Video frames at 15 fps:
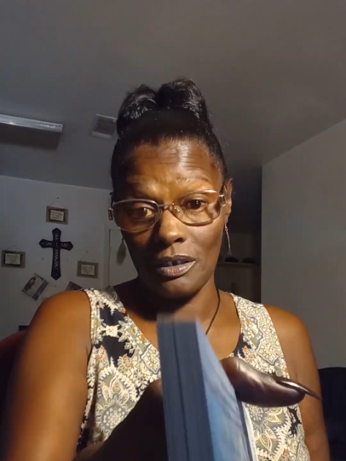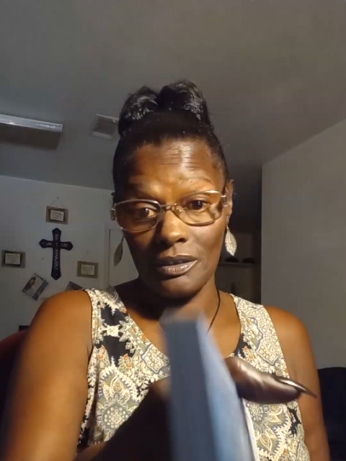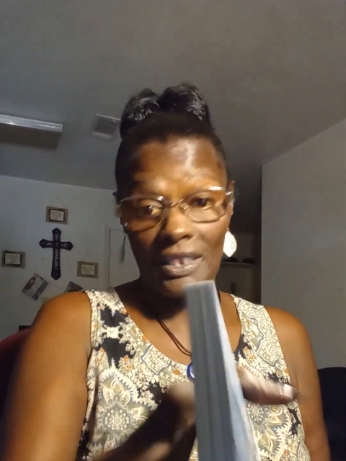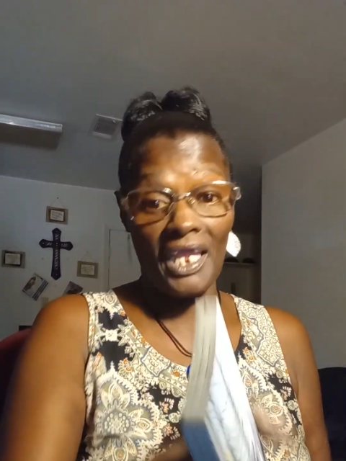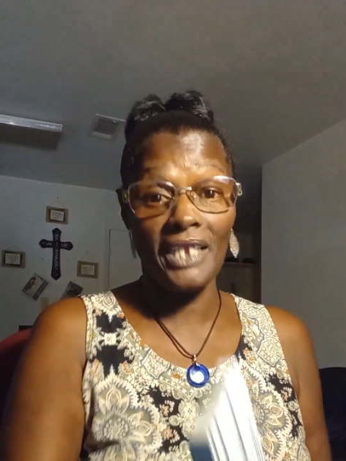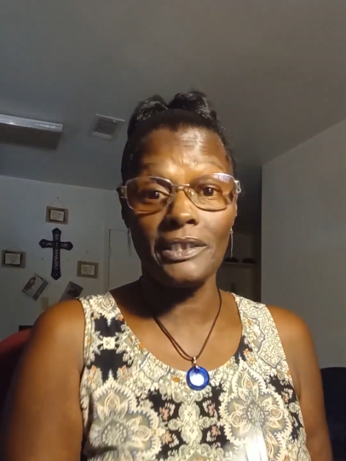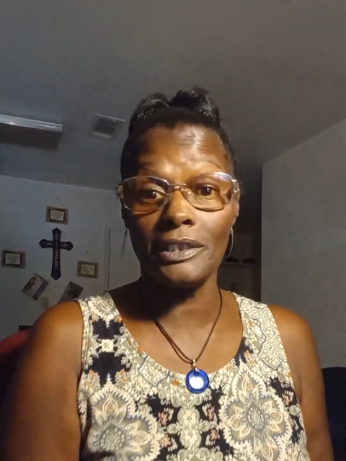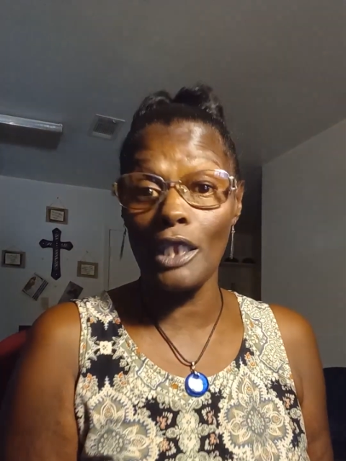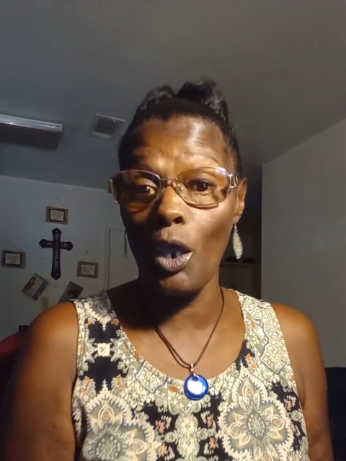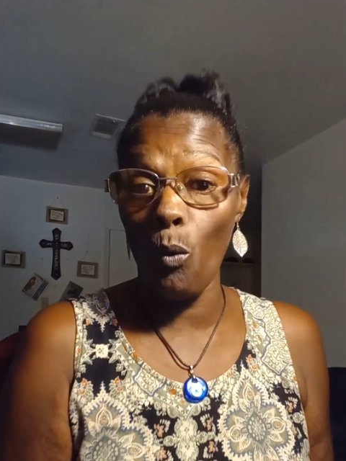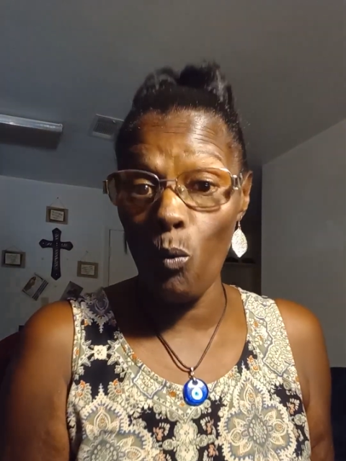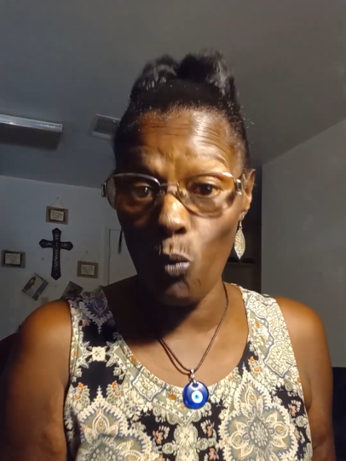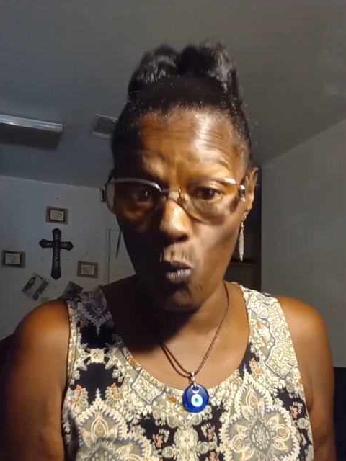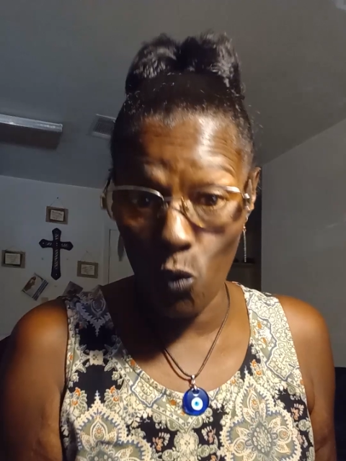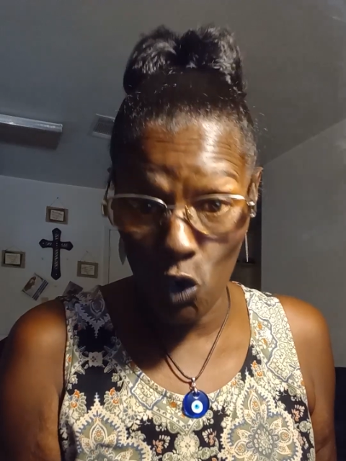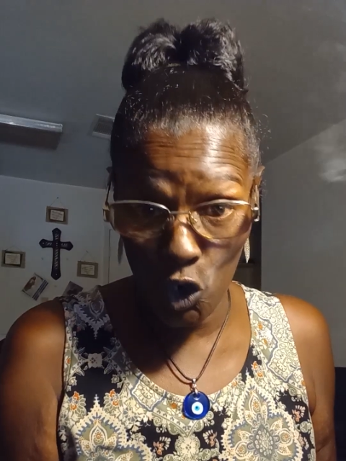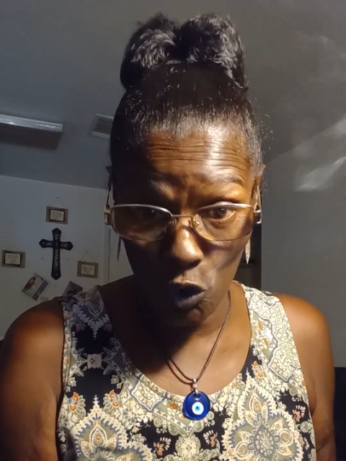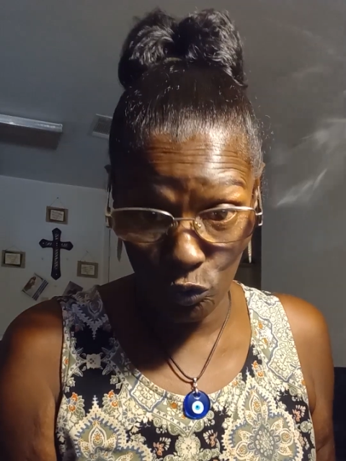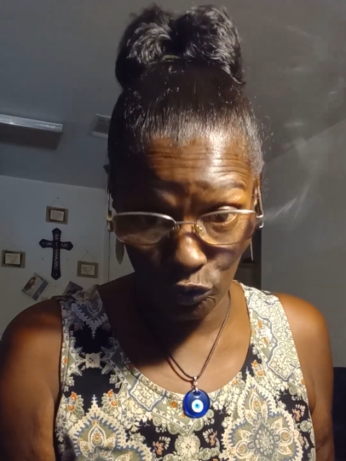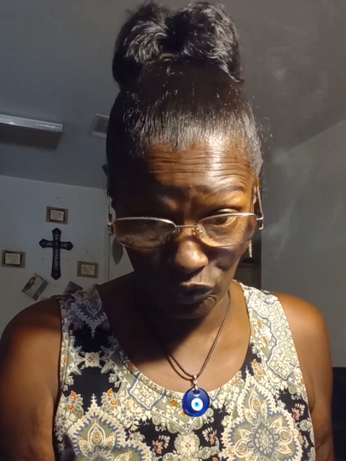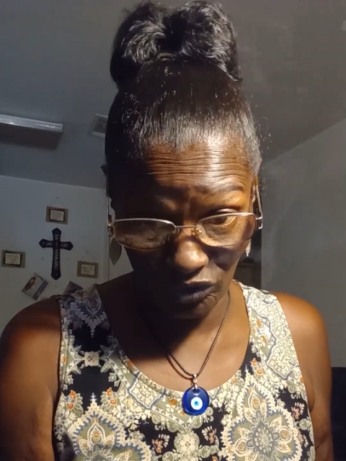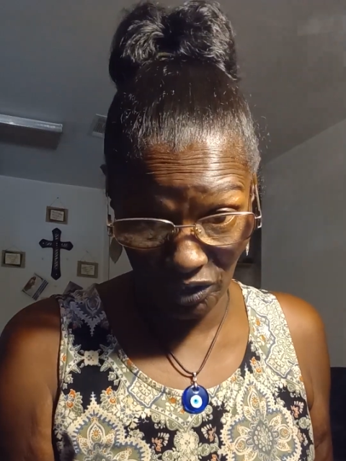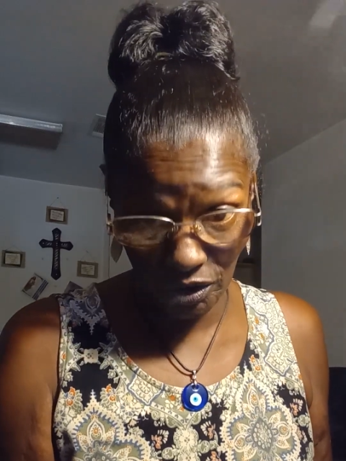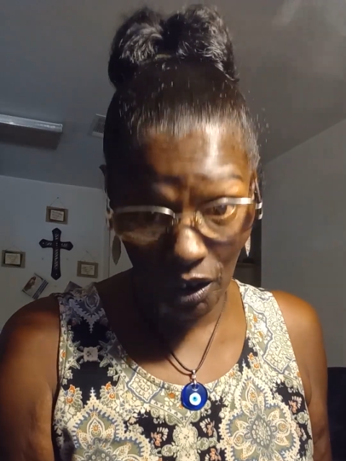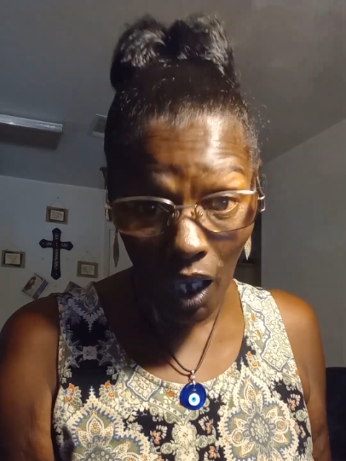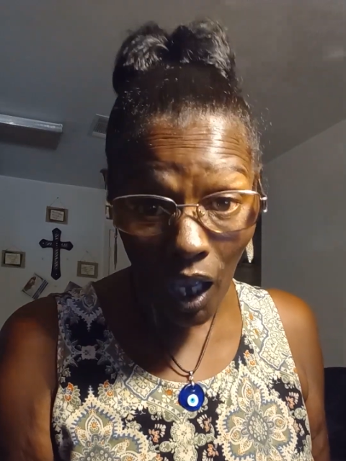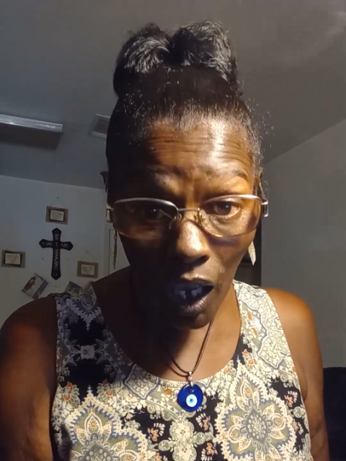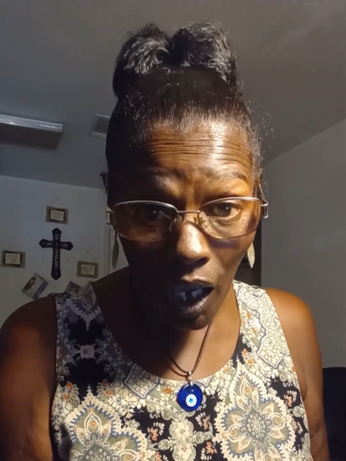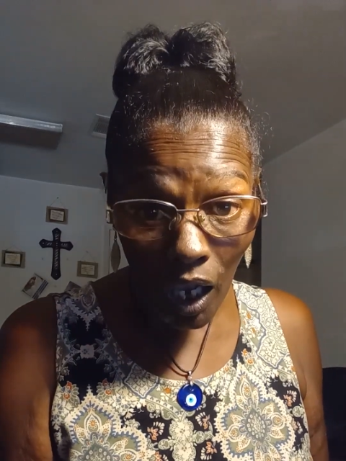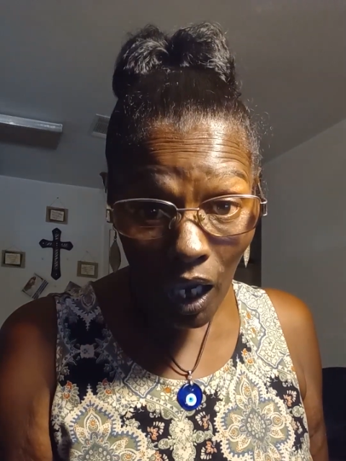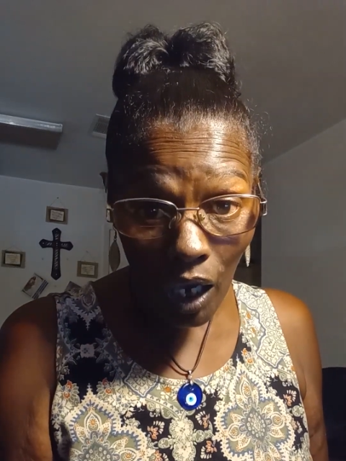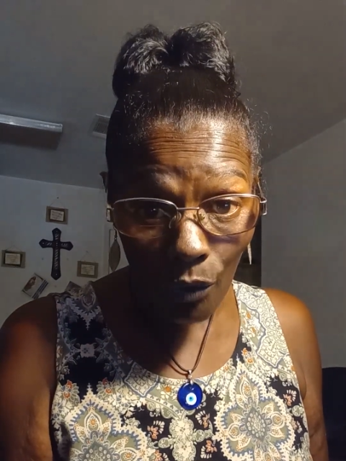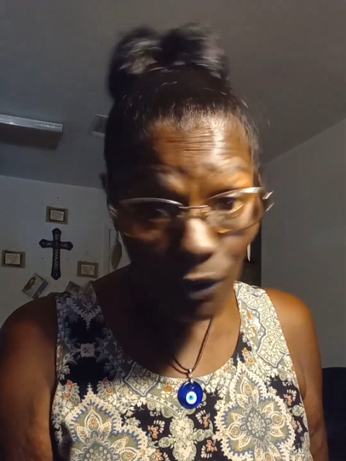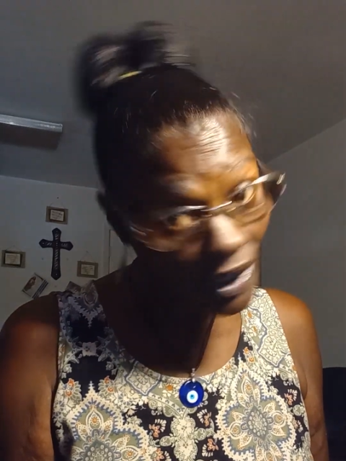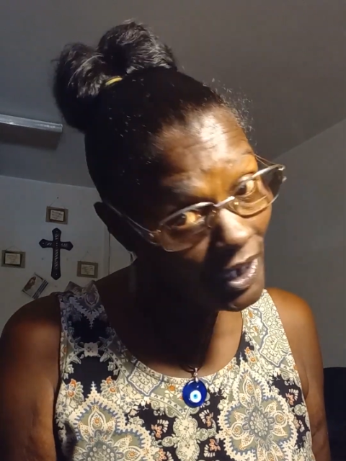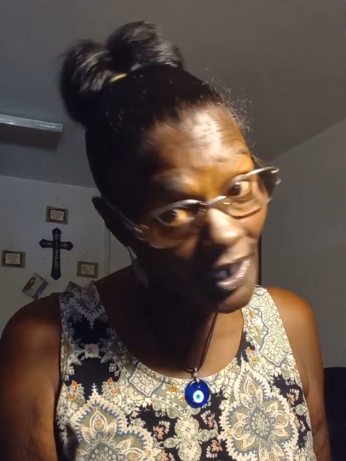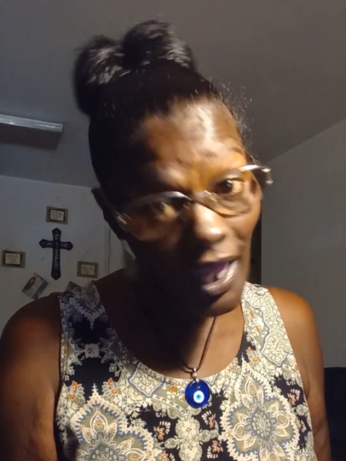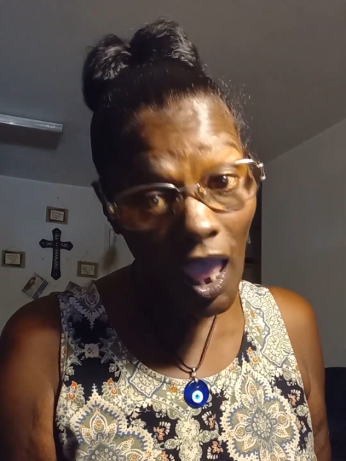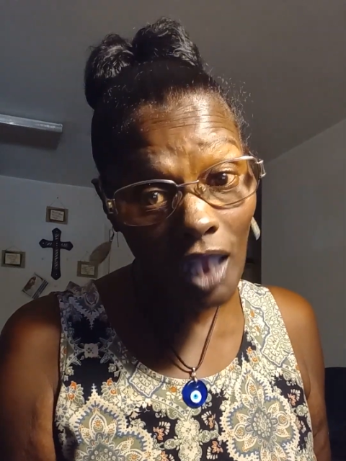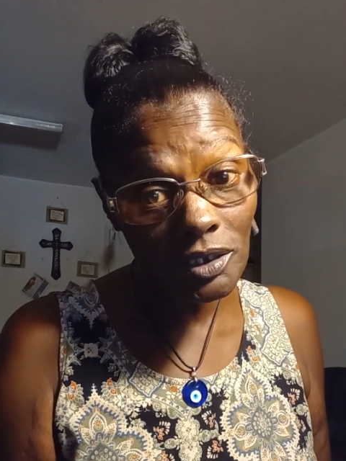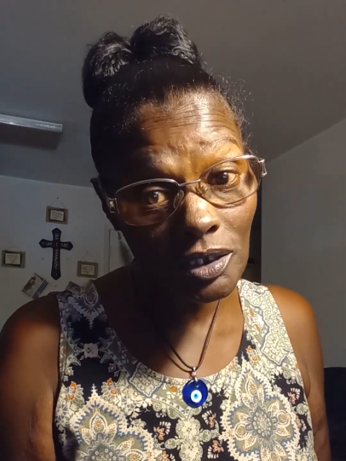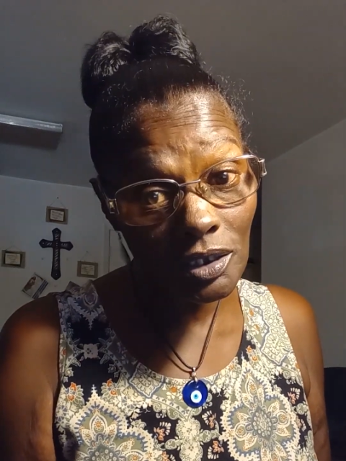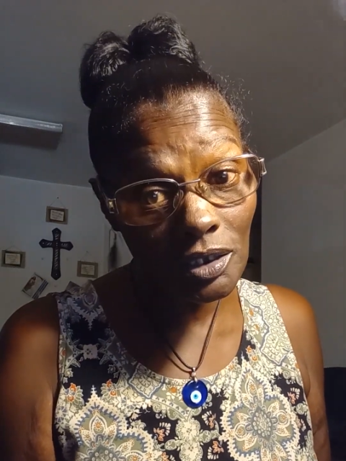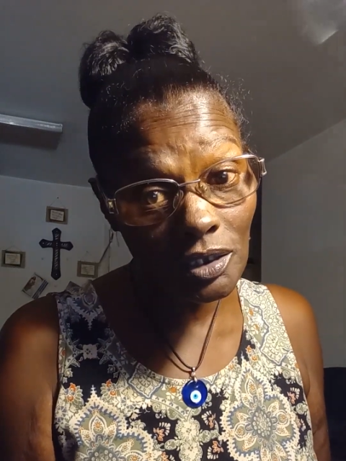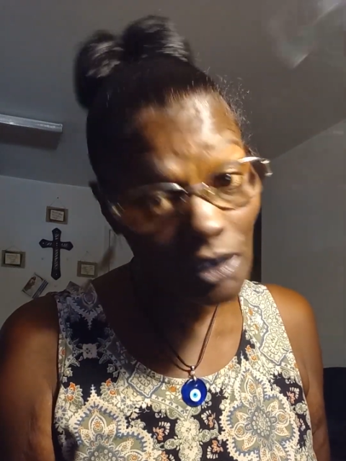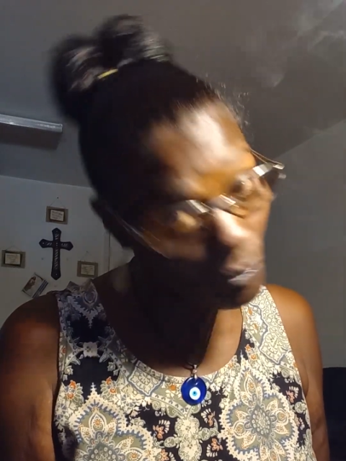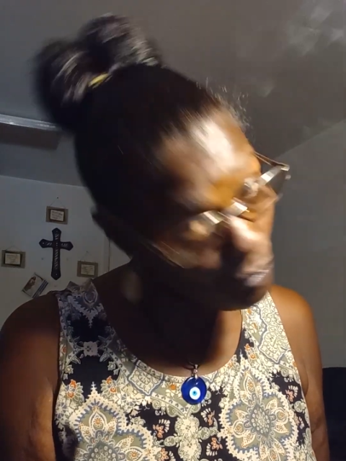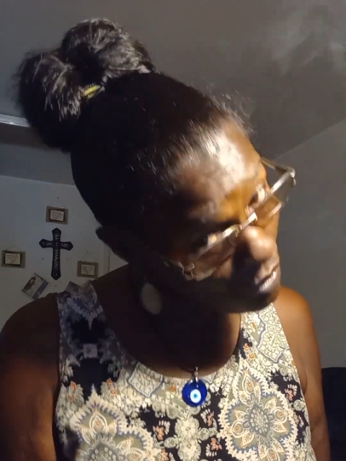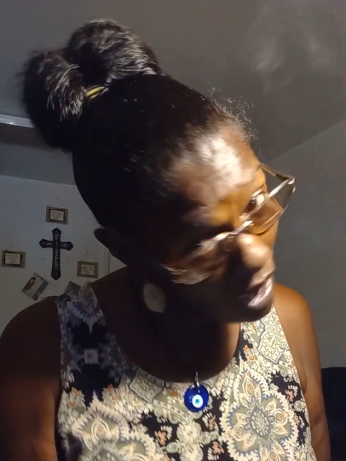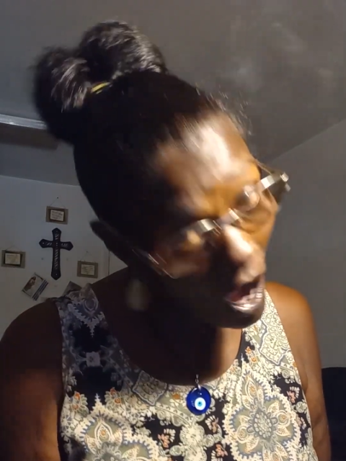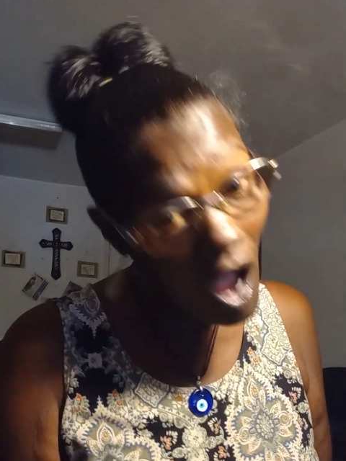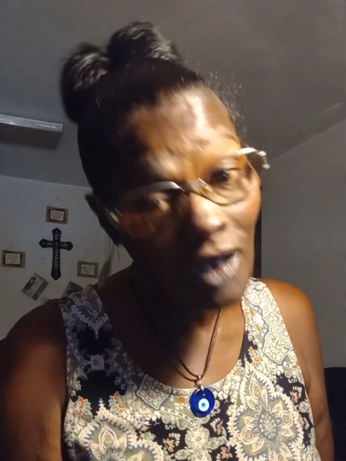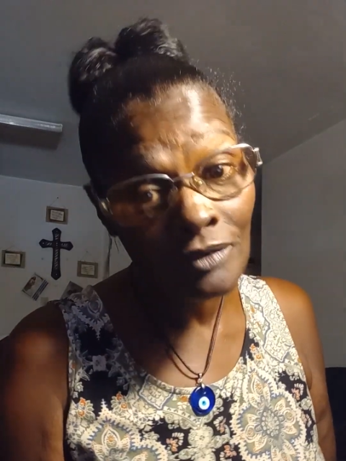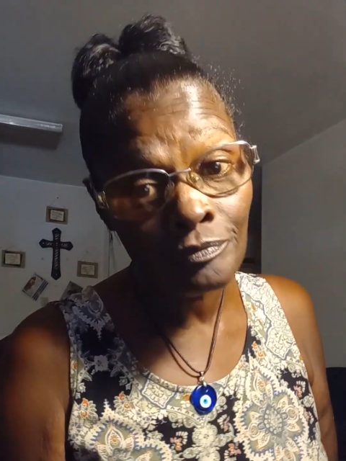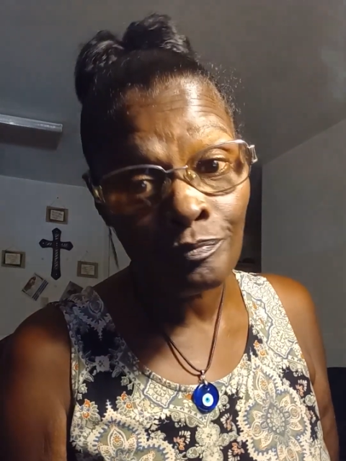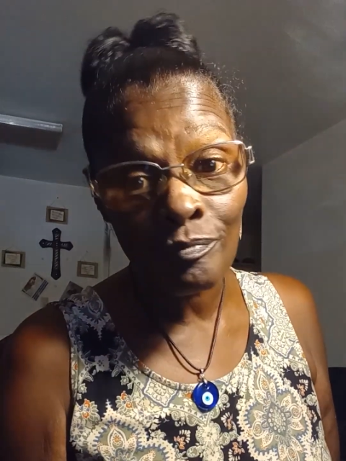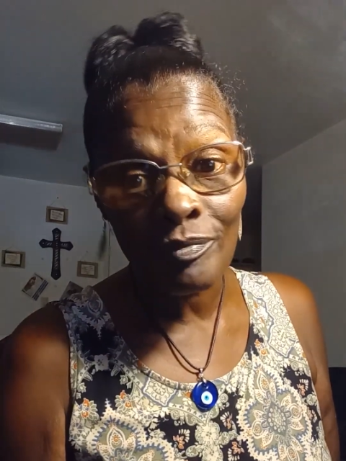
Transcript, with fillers: the thing said wounds. What in the Sarah?